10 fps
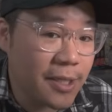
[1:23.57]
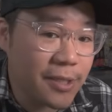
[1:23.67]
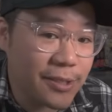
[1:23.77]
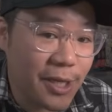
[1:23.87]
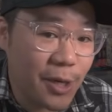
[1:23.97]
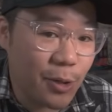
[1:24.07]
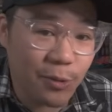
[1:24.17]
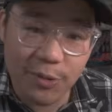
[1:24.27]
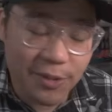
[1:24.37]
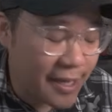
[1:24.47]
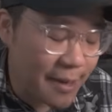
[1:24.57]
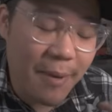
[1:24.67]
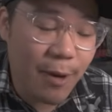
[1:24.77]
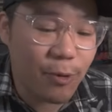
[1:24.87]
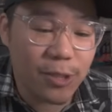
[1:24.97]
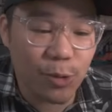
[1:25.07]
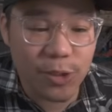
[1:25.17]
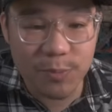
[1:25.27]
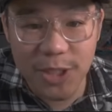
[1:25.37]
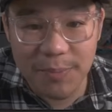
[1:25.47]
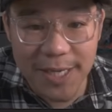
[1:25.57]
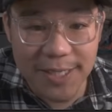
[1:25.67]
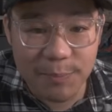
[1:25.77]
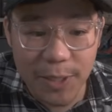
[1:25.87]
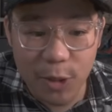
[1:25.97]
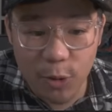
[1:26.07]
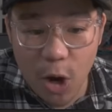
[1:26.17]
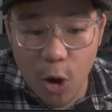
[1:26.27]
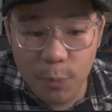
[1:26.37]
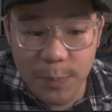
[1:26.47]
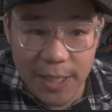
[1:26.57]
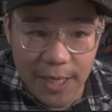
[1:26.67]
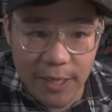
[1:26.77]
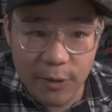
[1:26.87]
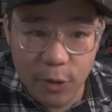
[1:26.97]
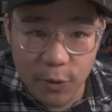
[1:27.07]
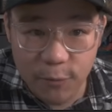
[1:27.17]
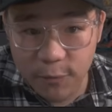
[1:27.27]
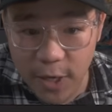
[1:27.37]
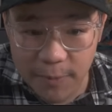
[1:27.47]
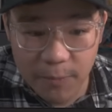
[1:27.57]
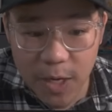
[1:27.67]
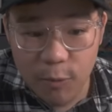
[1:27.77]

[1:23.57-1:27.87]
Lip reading: so it might rustle some jimmies, but it'll all be in good fun.